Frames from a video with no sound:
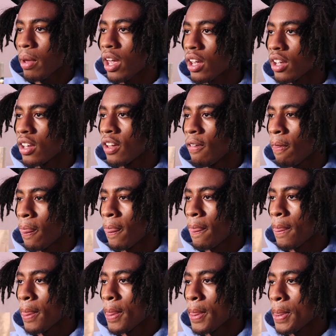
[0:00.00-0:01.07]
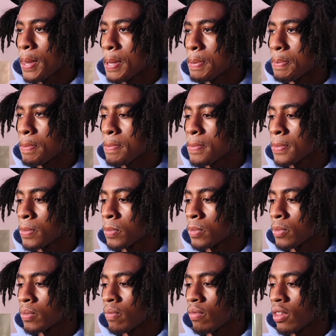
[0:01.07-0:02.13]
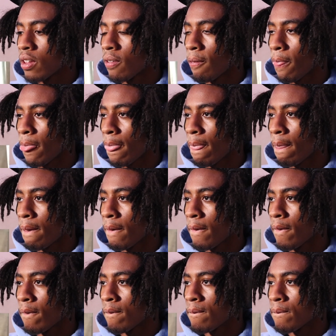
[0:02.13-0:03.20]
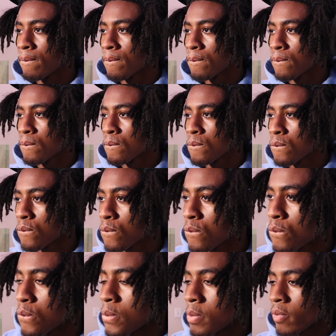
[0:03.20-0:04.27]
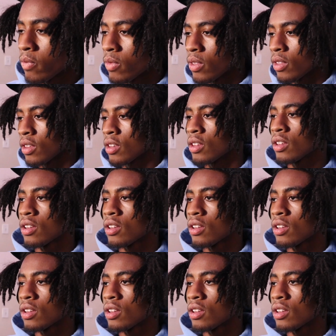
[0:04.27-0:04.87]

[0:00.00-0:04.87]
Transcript: Mac. God damn. Josh, what's up you bro? How you doing, bro?